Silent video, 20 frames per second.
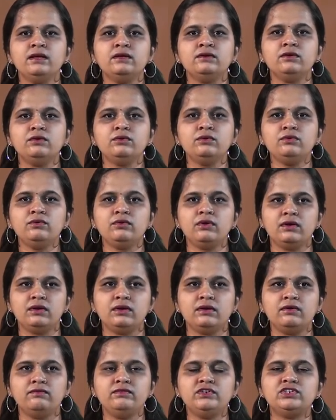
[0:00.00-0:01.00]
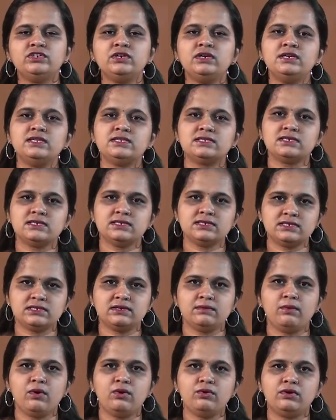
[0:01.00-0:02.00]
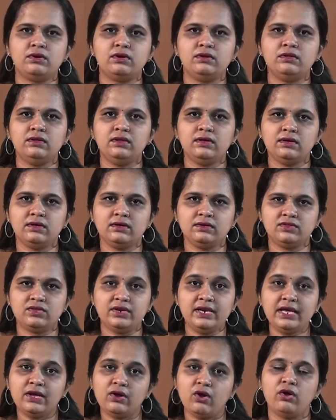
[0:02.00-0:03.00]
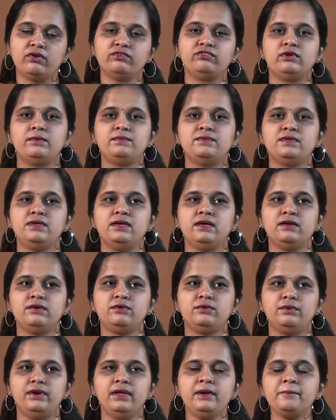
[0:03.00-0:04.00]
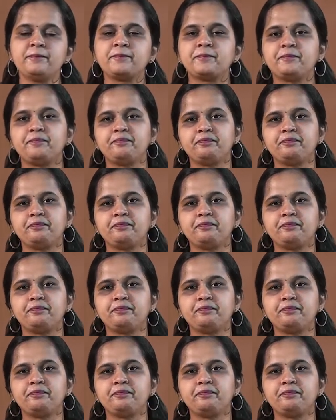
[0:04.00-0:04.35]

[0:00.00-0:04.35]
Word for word: So, uh, we shall discuss about the three concepts here today.